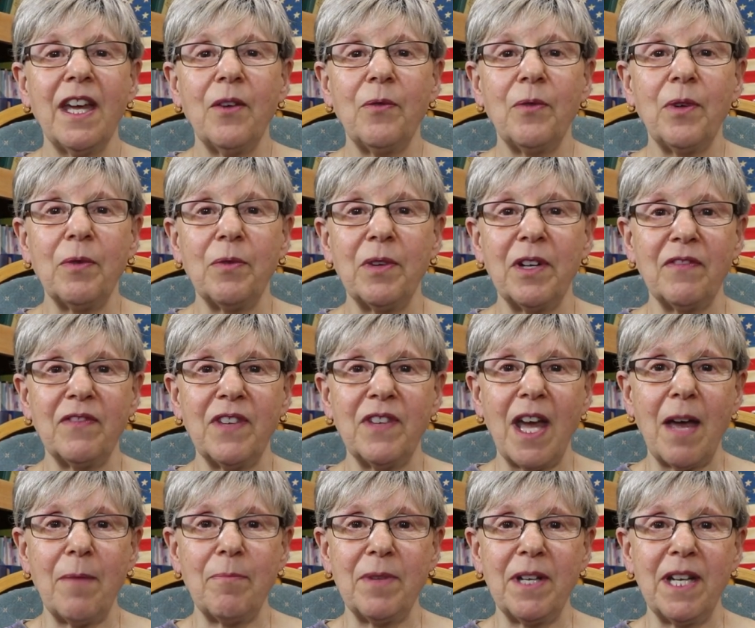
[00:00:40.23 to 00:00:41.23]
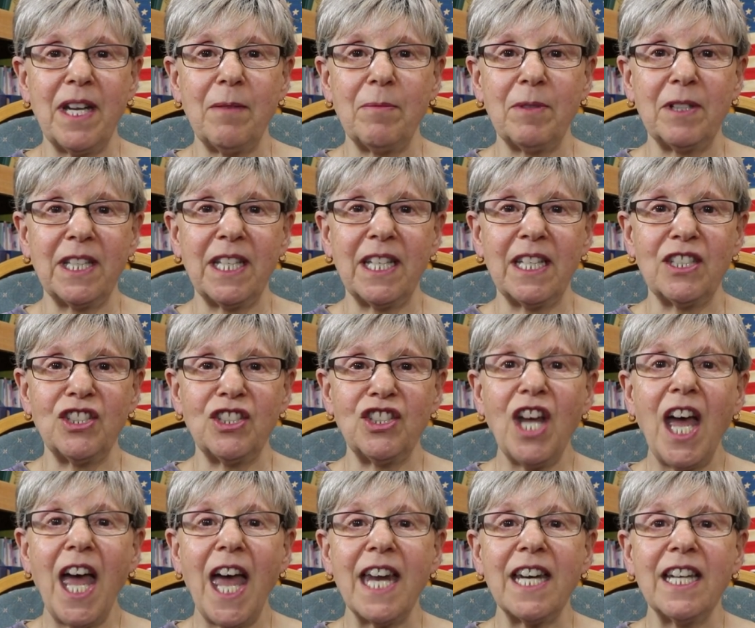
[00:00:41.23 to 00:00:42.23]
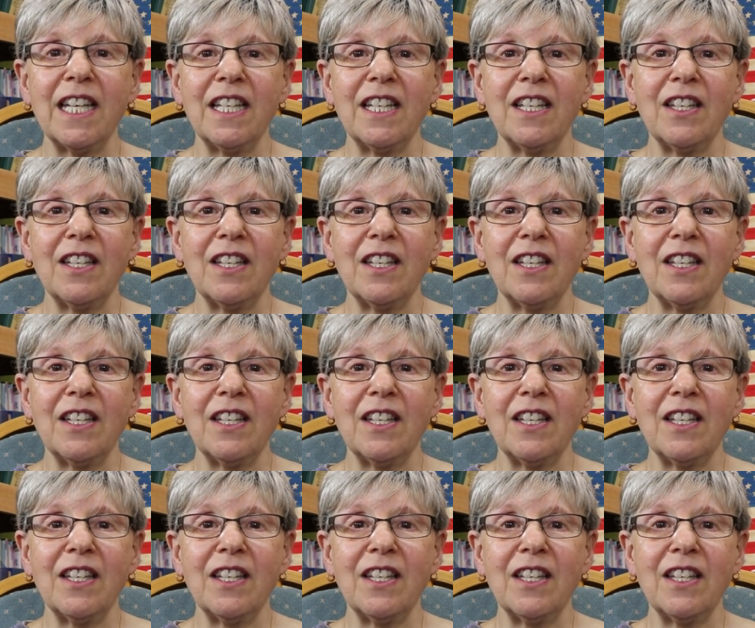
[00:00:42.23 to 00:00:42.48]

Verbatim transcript: we would have not been able to get a shot.